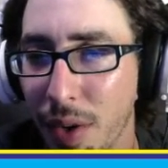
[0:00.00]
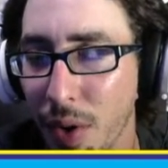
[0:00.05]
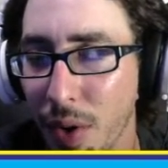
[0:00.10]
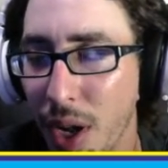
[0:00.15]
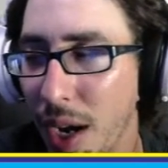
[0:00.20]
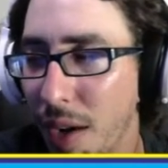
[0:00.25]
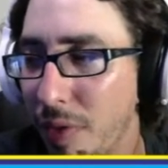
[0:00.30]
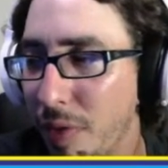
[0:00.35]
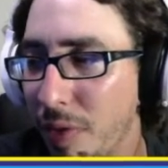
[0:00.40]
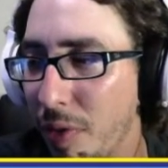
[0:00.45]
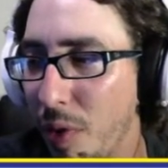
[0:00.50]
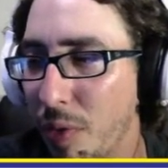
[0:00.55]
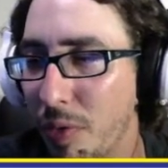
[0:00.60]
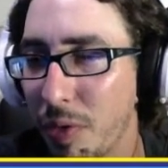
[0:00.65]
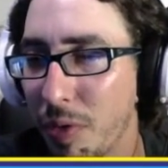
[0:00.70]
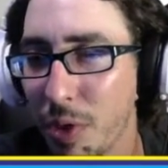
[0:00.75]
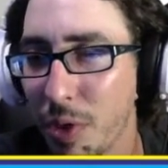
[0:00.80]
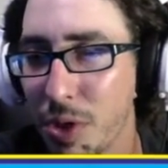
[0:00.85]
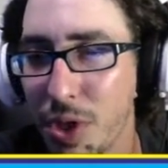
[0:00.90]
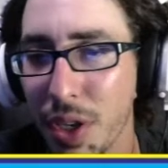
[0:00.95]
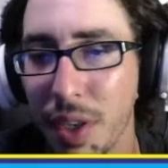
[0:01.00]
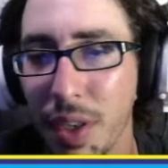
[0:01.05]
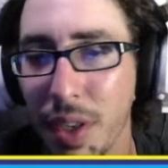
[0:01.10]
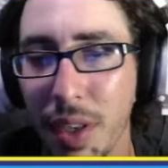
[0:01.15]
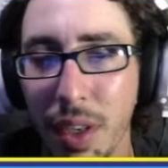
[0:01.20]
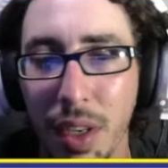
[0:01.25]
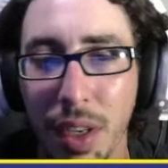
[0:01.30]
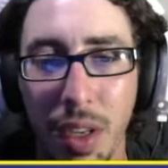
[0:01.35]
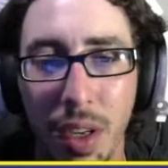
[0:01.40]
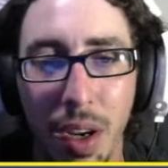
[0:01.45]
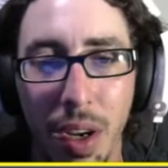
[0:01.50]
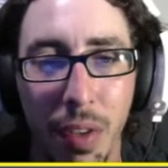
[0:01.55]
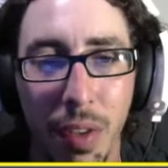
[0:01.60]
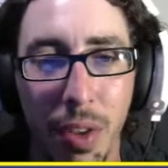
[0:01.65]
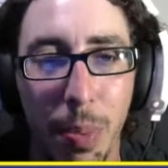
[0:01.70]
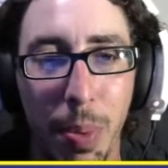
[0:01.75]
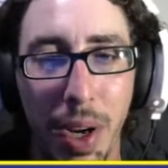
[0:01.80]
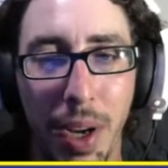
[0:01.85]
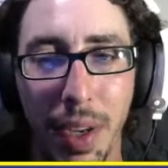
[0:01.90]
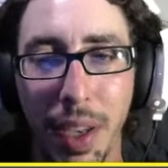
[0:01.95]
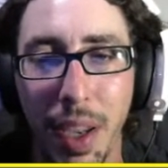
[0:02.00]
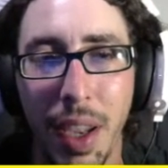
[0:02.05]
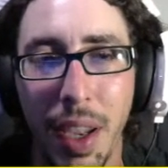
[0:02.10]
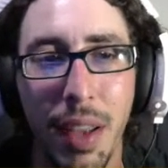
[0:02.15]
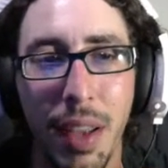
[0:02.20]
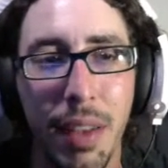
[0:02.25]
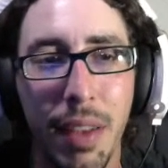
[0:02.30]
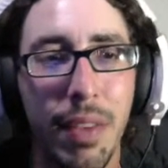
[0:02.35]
iPhone version of the podcast.